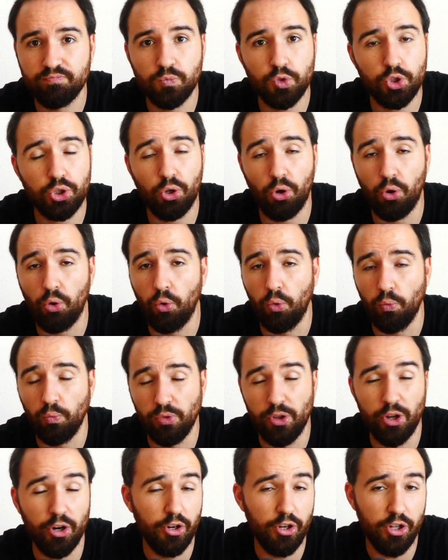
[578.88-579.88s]
So
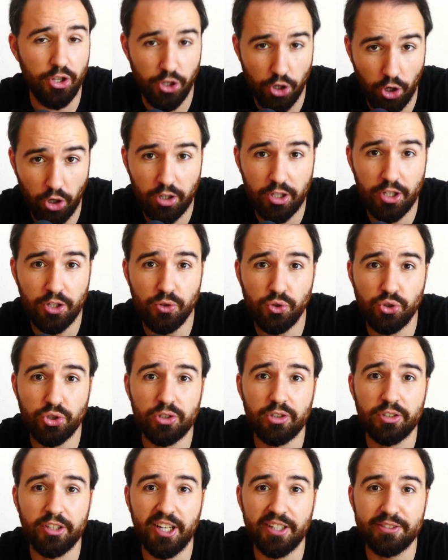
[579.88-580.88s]
they're the only
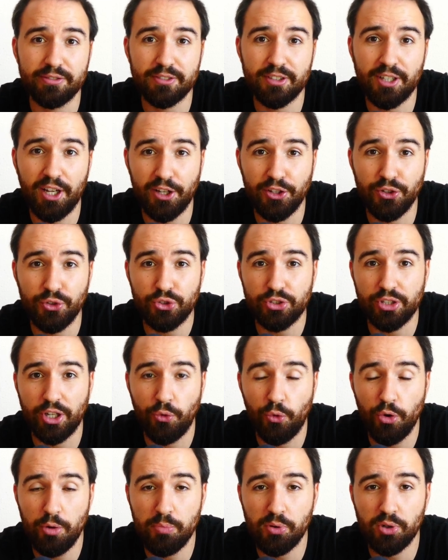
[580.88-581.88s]
user that can use
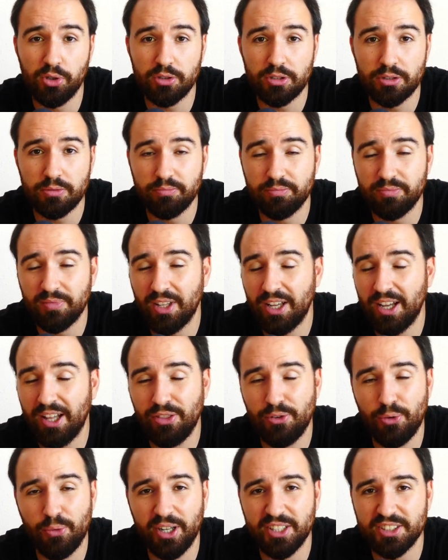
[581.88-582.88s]
that report,
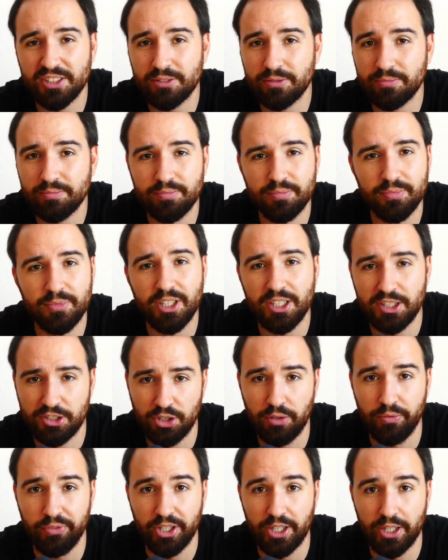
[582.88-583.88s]
and the rest need
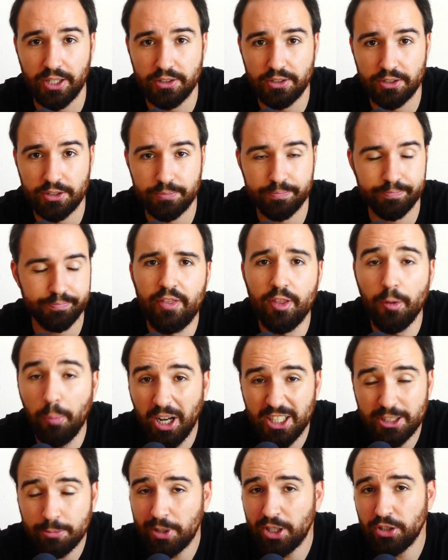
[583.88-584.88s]
something else. The
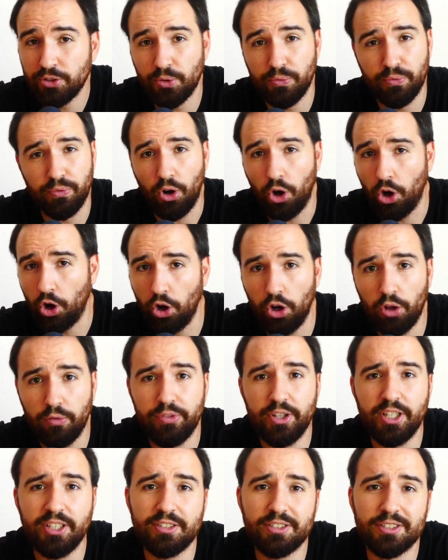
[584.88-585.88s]
best part of all of
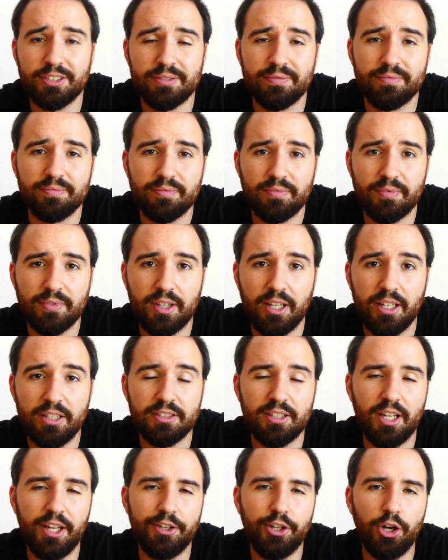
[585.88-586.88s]
this is
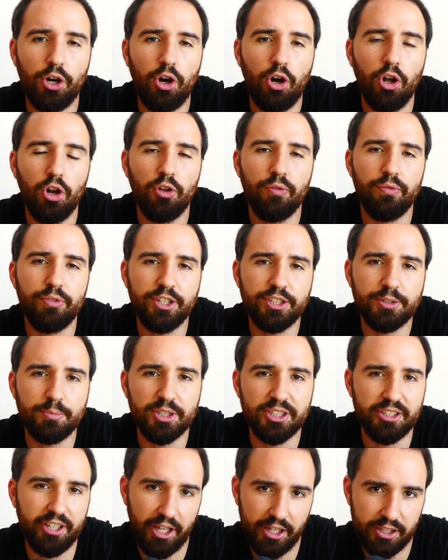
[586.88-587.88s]
that all of these
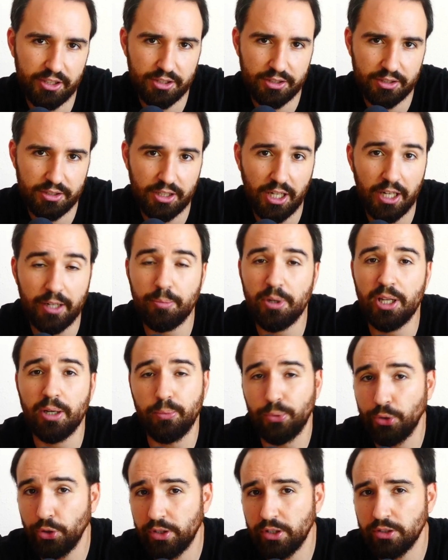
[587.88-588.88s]
mistakes can be
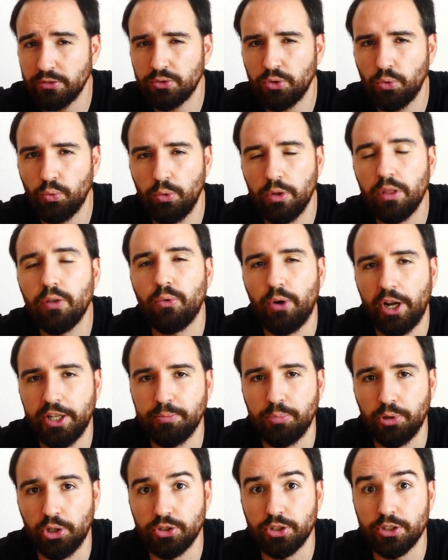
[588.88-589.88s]
avoided with the right
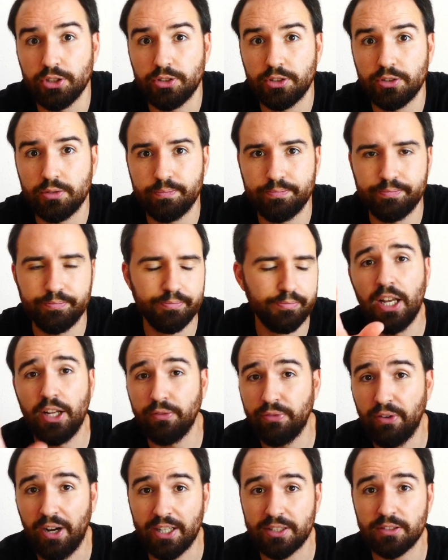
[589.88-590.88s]
process. In
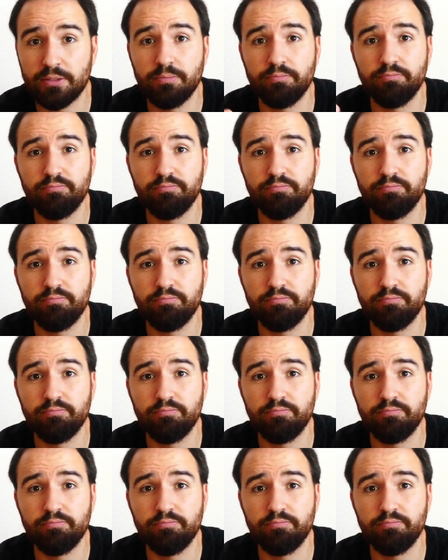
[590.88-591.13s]
fact,